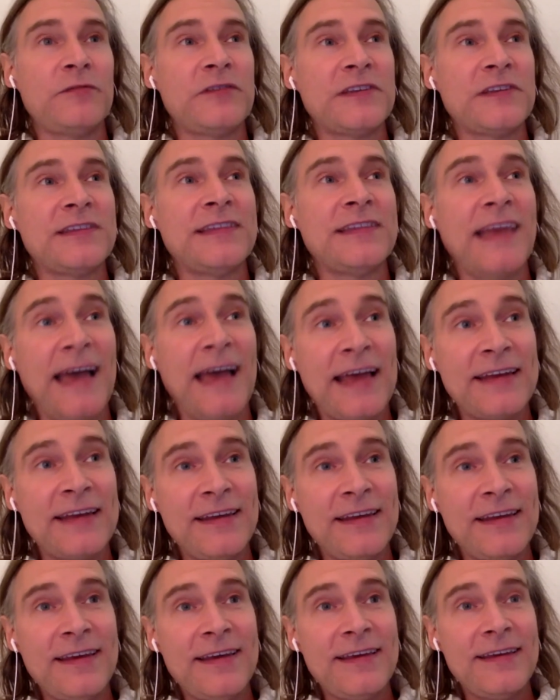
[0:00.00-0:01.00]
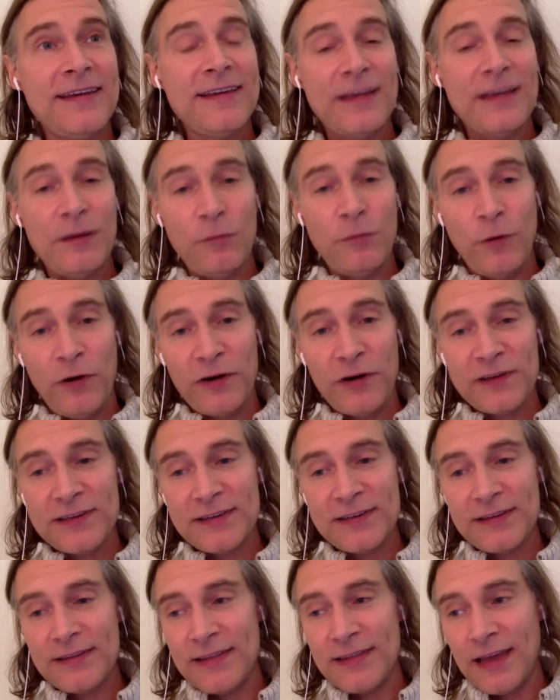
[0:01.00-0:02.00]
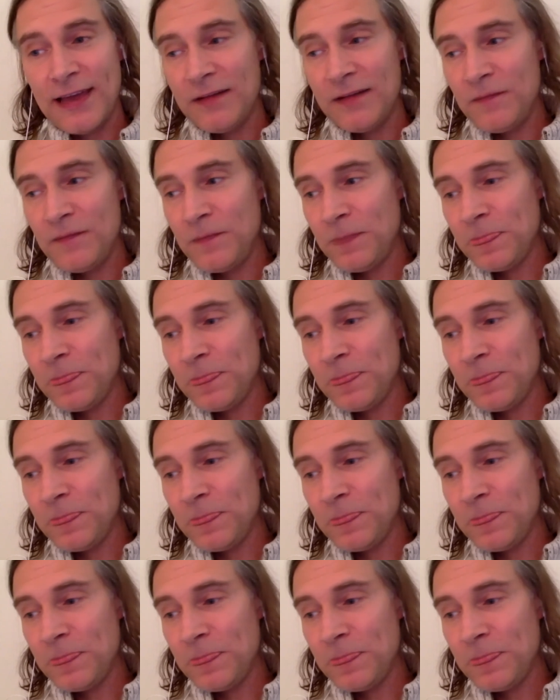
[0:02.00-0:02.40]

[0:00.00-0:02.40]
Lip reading: Just that it works, that